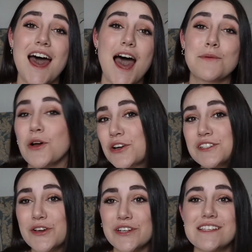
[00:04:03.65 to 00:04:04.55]
I'm not
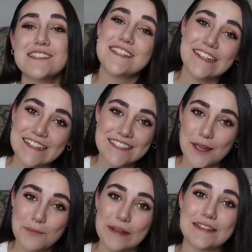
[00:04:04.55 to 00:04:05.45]
condoning stealing
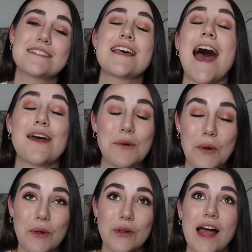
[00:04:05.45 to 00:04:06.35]
templates at
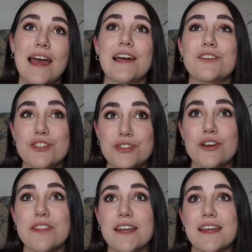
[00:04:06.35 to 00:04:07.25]
all, and I do
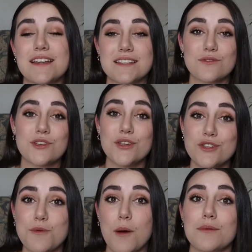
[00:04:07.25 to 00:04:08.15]
know that it is a
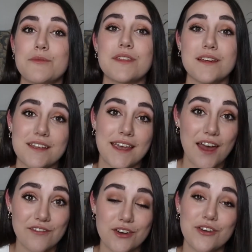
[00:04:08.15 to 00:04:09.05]
huge problem within the
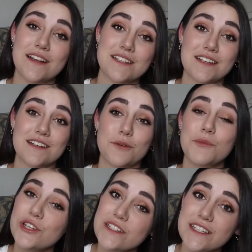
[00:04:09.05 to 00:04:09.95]
Canva creator
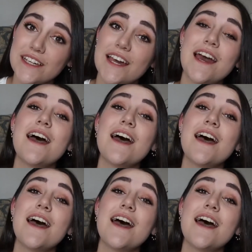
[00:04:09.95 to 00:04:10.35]
community